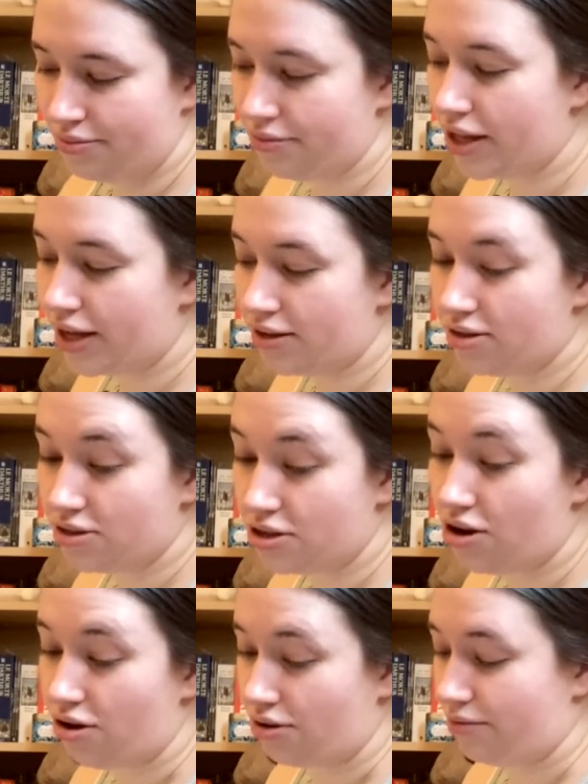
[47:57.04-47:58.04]
Like the
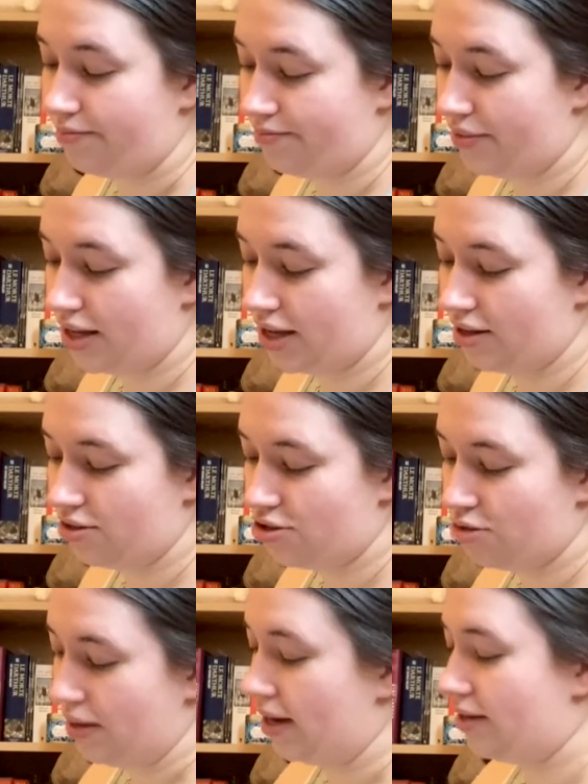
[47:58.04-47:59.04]
song, like in
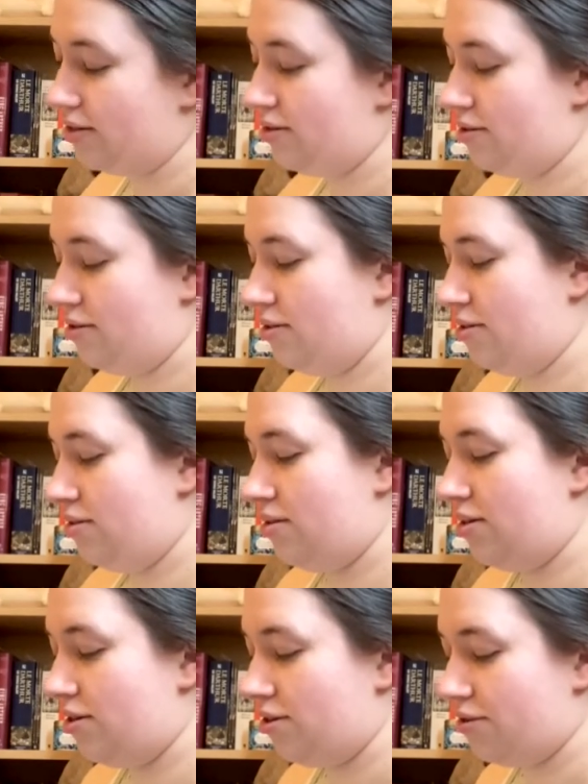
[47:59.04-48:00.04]
Too Bad,
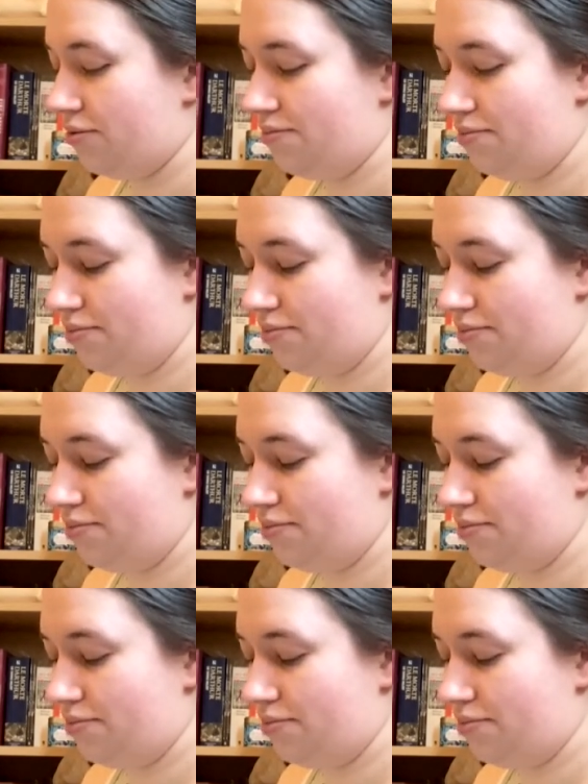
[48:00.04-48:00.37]
you know.